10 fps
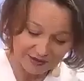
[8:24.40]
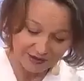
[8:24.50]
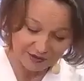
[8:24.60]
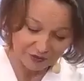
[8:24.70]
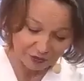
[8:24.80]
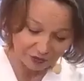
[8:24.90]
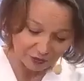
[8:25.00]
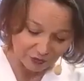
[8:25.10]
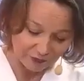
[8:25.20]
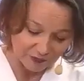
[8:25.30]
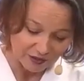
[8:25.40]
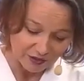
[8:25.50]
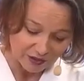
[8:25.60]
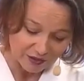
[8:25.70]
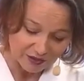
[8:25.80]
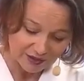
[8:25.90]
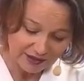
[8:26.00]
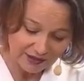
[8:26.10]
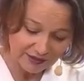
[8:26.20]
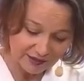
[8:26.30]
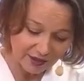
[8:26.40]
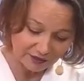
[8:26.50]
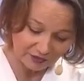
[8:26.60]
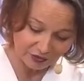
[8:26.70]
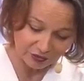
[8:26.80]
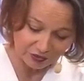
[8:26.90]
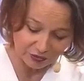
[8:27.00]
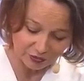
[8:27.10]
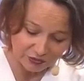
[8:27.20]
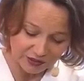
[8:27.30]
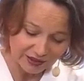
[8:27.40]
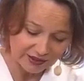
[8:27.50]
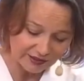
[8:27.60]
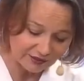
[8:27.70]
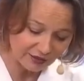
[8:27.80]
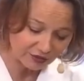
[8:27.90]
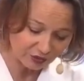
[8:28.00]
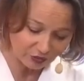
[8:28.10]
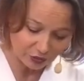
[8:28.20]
things to do. The things not to do is not